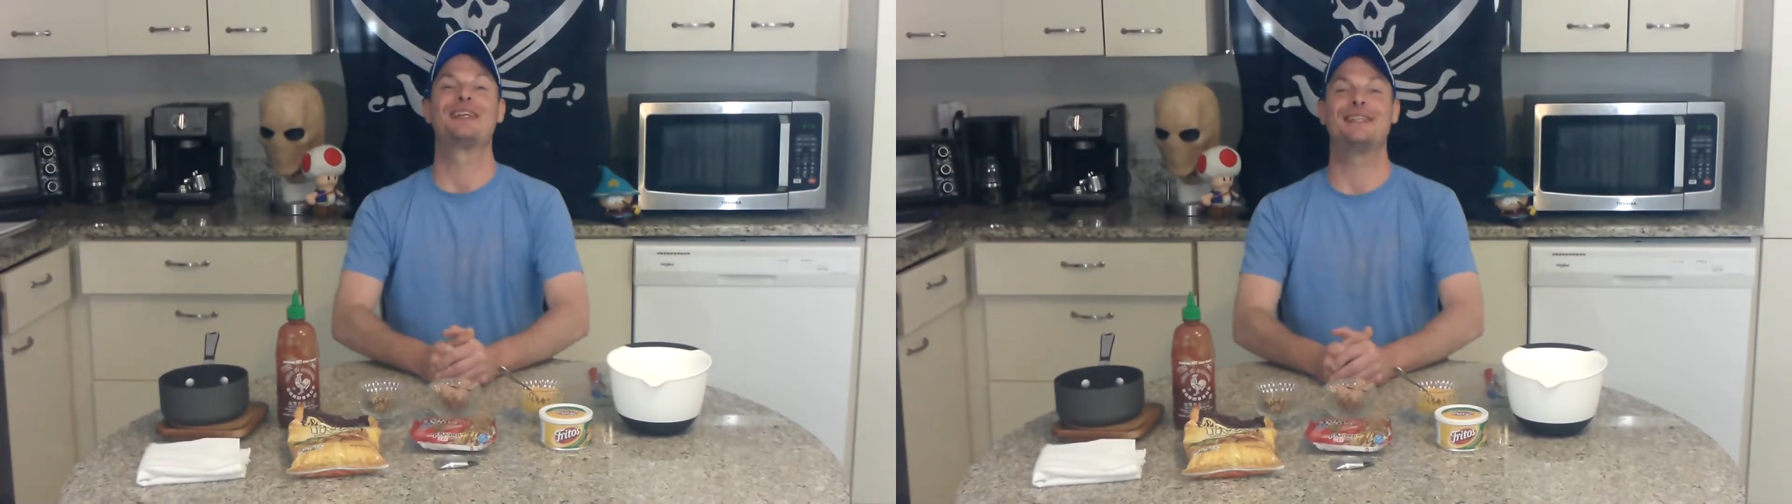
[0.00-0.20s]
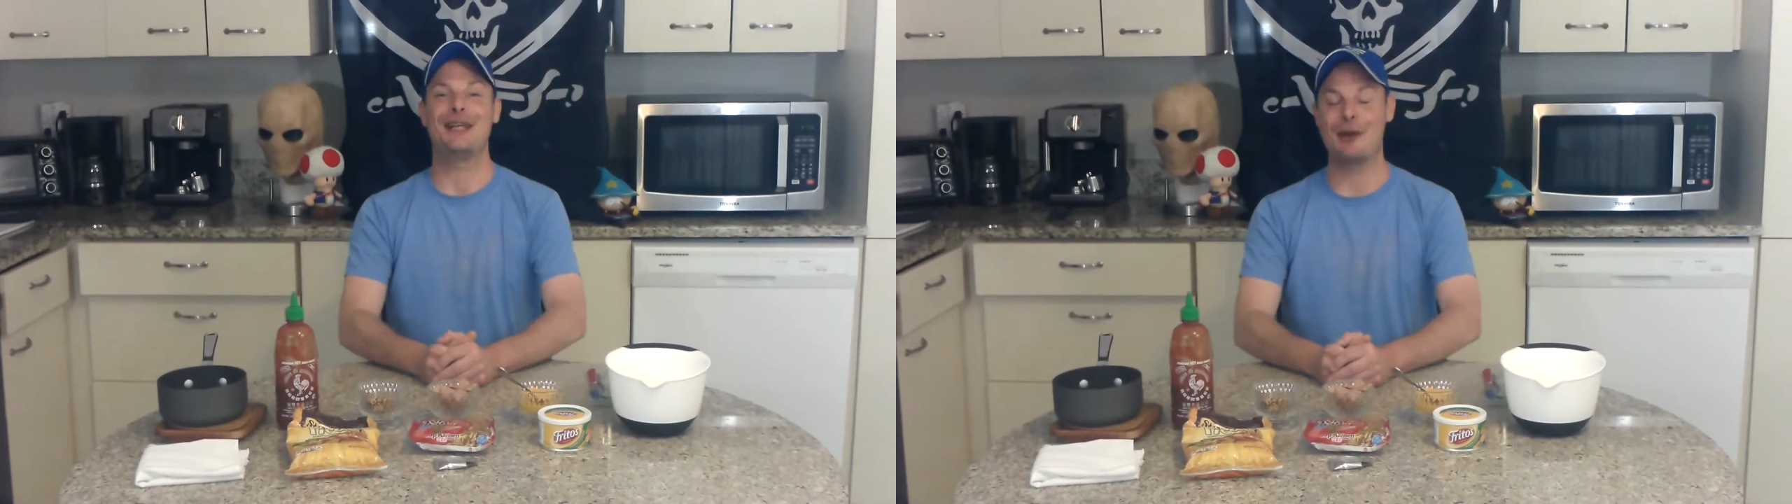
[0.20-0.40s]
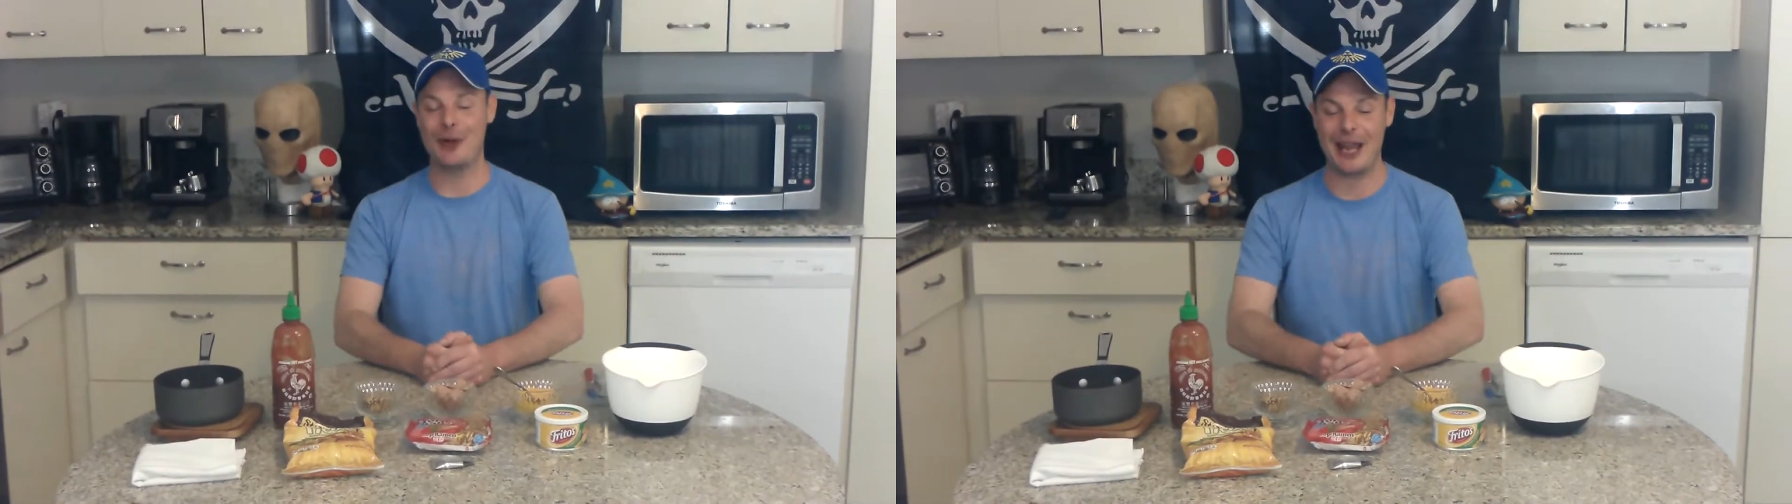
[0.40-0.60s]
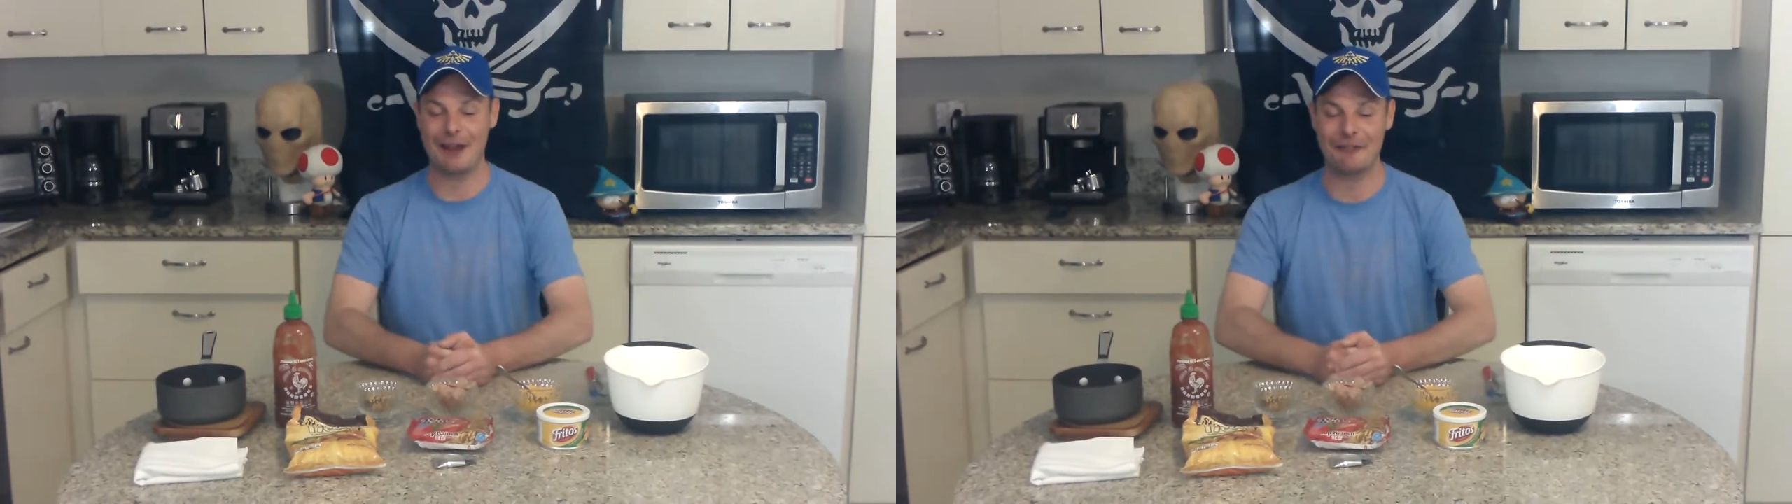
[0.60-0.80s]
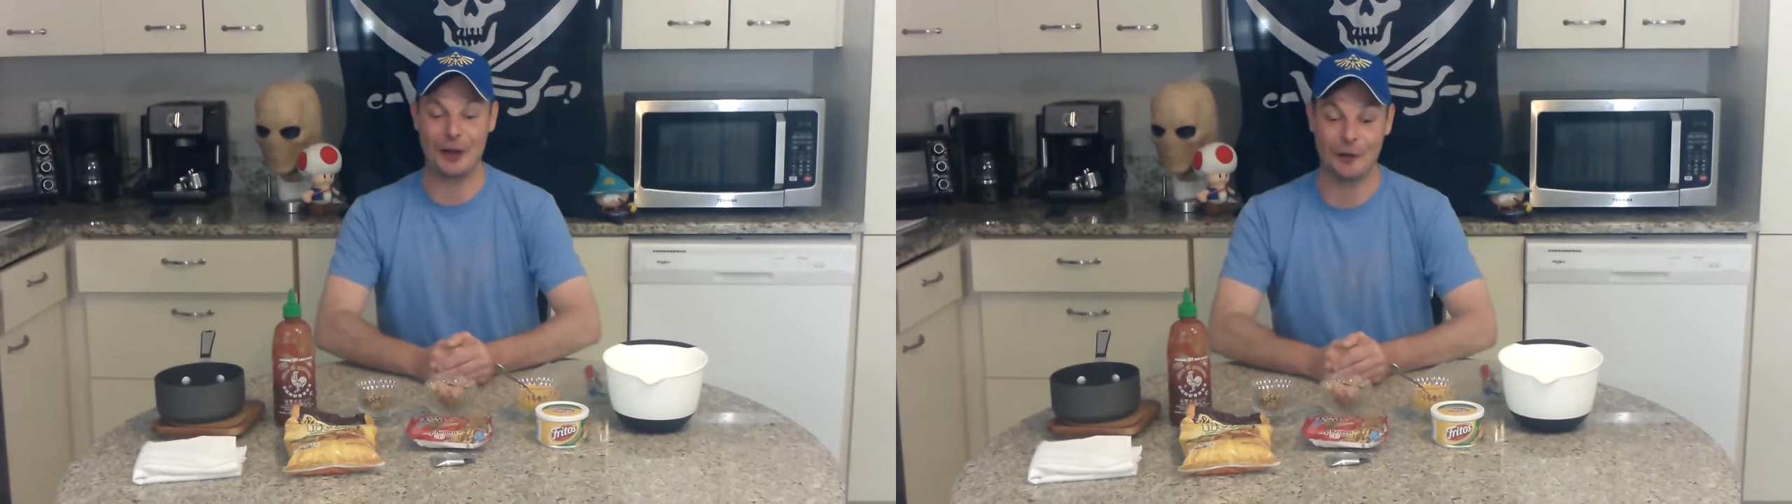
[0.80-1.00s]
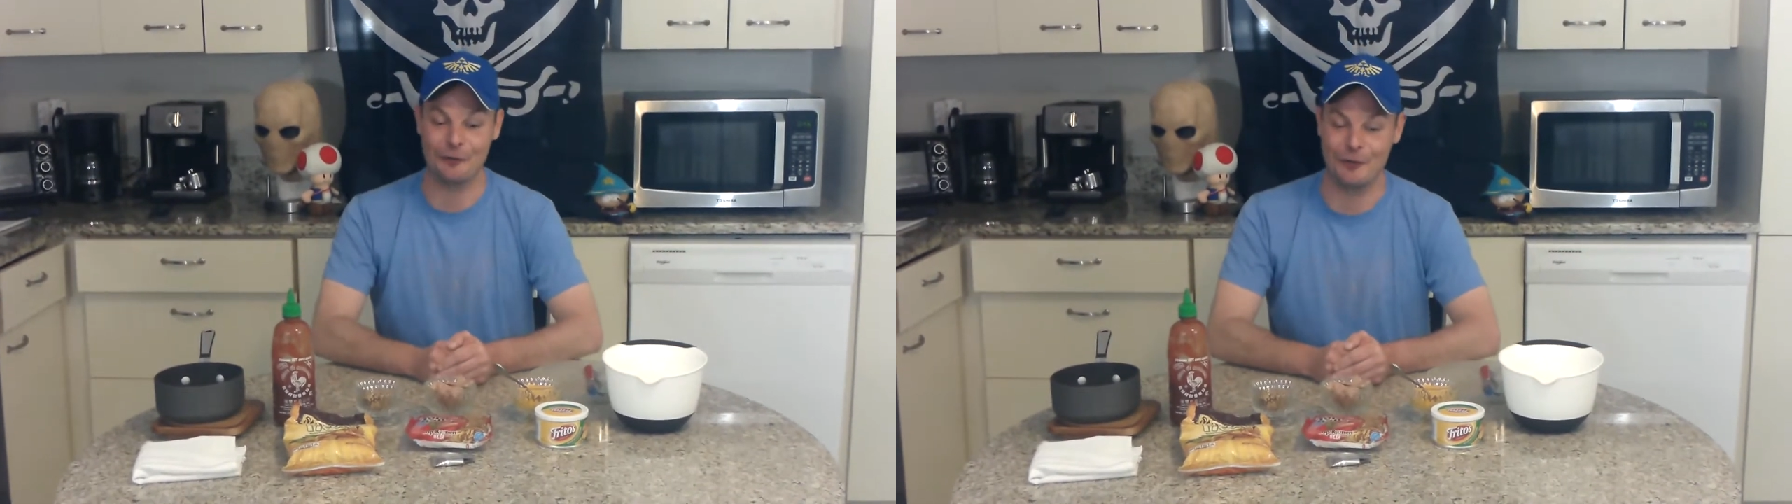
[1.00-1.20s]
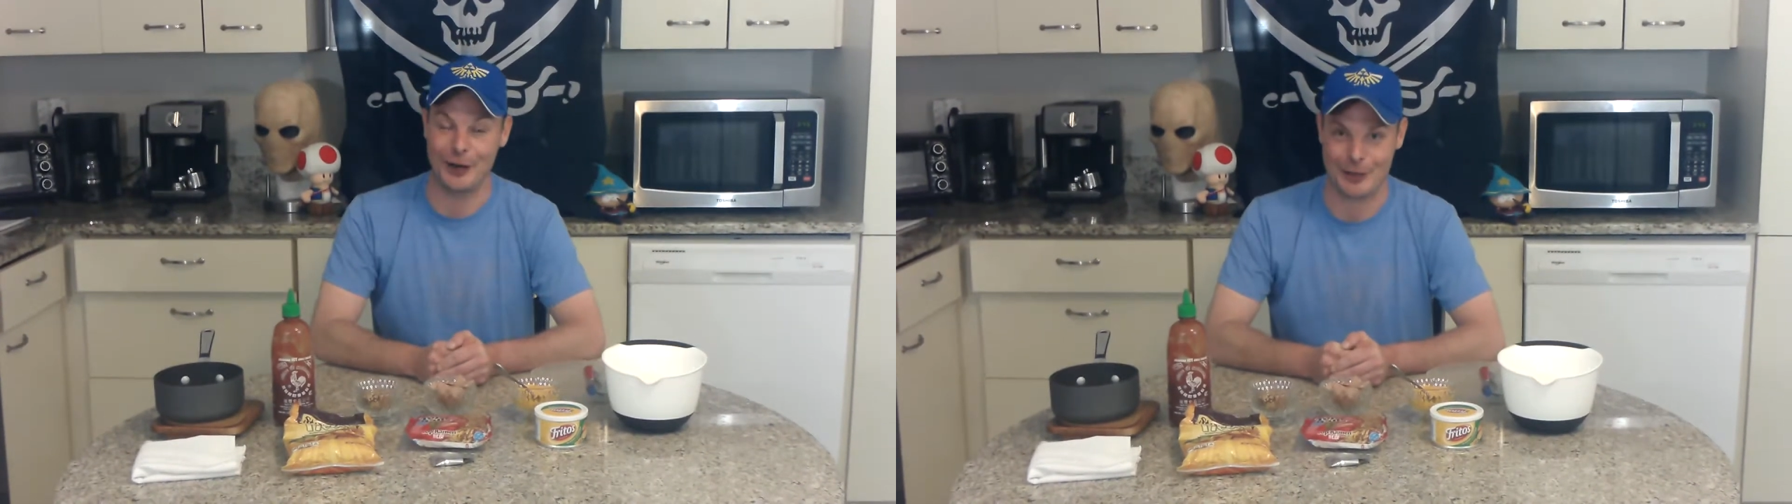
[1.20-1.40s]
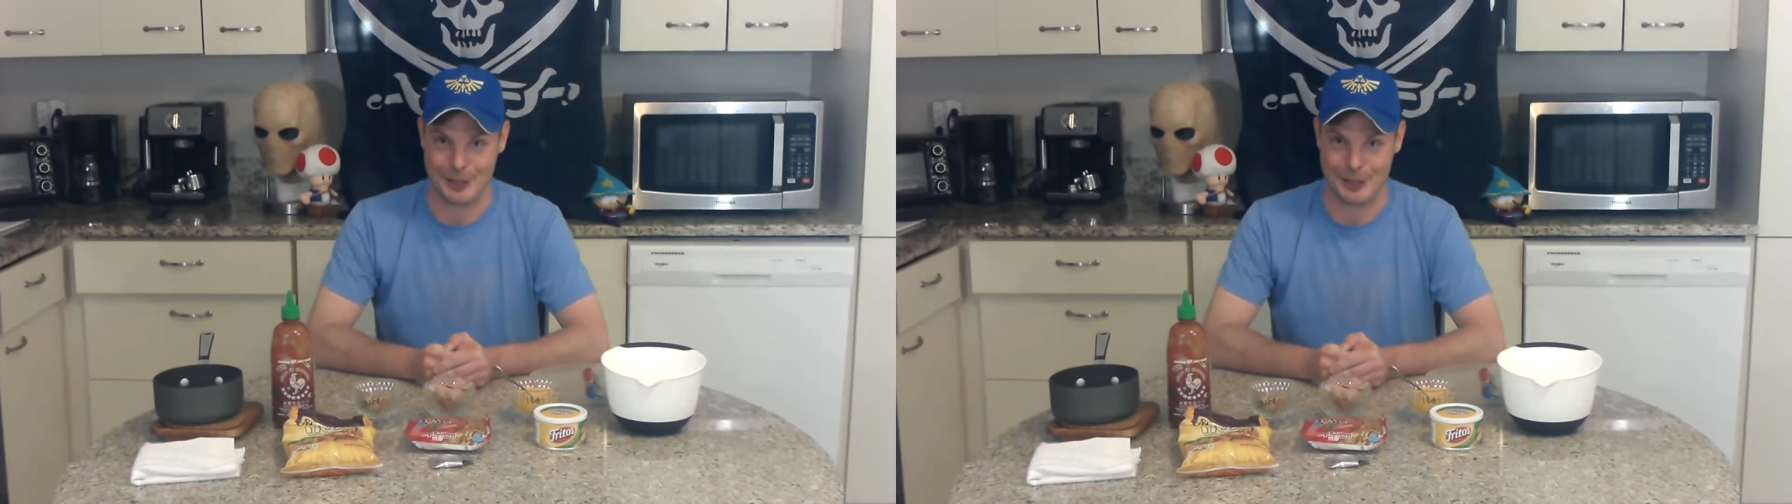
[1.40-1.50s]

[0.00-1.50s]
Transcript: Today we have a very